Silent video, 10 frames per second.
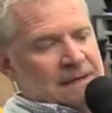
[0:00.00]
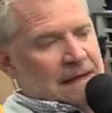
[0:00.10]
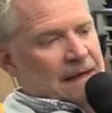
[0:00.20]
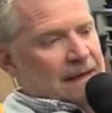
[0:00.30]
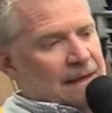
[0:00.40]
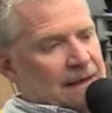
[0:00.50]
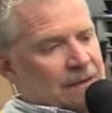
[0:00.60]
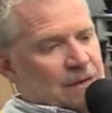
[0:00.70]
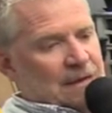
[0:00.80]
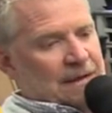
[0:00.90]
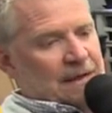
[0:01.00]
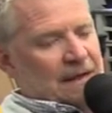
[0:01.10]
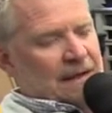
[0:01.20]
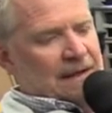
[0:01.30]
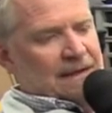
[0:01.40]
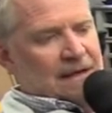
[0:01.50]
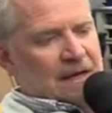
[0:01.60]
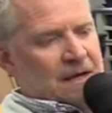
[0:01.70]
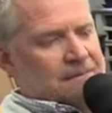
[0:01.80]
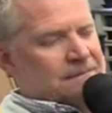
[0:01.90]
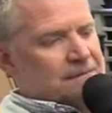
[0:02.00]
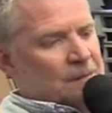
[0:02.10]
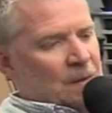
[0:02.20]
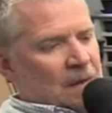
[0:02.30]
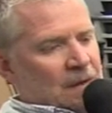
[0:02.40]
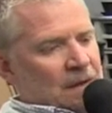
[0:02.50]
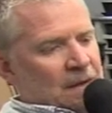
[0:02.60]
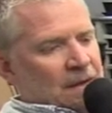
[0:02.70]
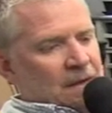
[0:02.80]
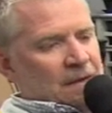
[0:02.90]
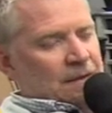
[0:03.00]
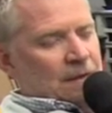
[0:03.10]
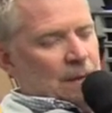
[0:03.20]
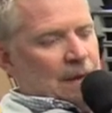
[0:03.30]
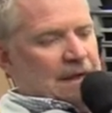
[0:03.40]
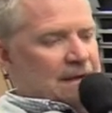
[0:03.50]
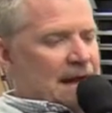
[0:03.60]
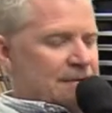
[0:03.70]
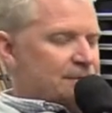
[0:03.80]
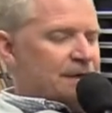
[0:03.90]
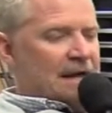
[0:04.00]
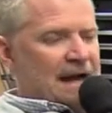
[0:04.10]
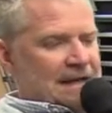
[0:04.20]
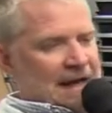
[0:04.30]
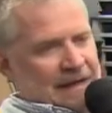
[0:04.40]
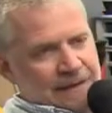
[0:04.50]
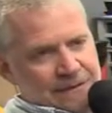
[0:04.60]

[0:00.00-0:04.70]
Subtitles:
And I was running the high line. He